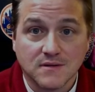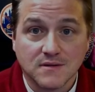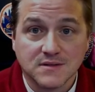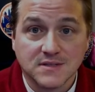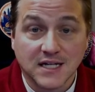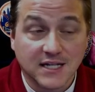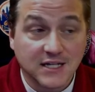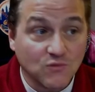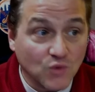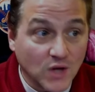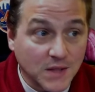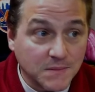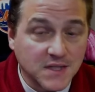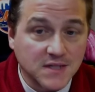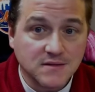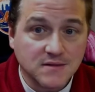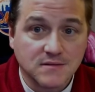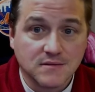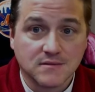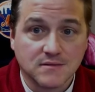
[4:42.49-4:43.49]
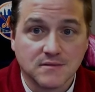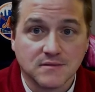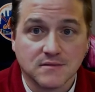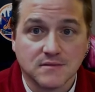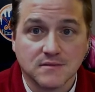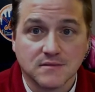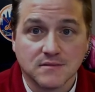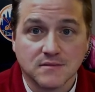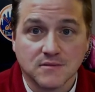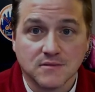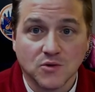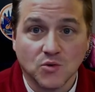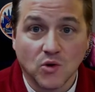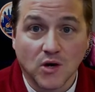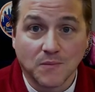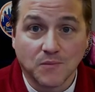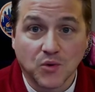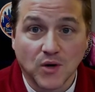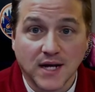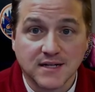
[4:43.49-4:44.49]
telling women who are
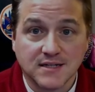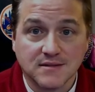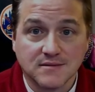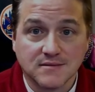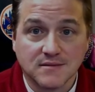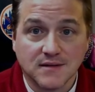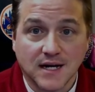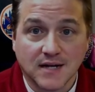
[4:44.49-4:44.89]
pregnant